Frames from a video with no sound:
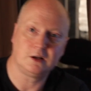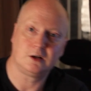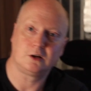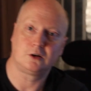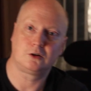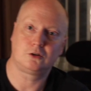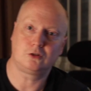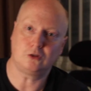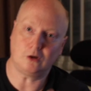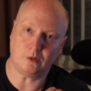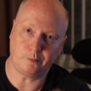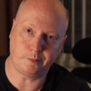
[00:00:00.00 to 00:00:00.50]

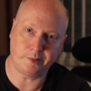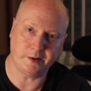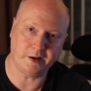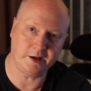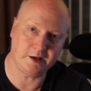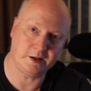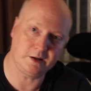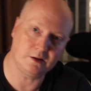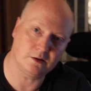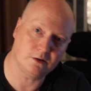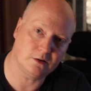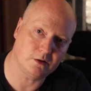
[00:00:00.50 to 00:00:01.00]
crop
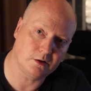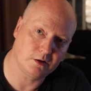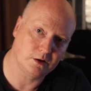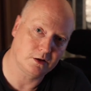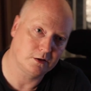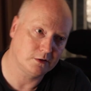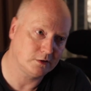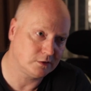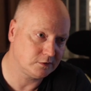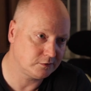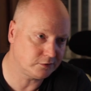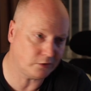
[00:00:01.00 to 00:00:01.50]
in
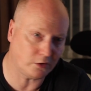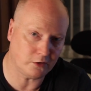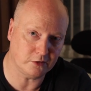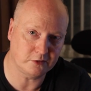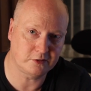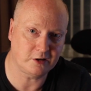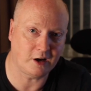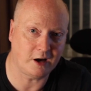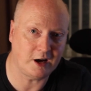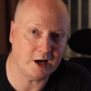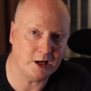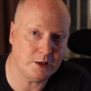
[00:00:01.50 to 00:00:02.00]

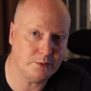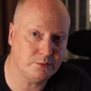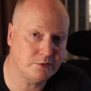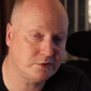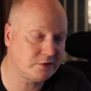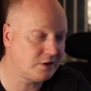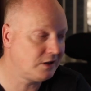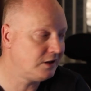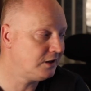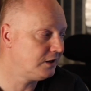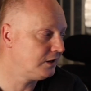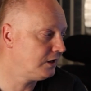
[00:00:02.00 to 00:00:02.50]
4x,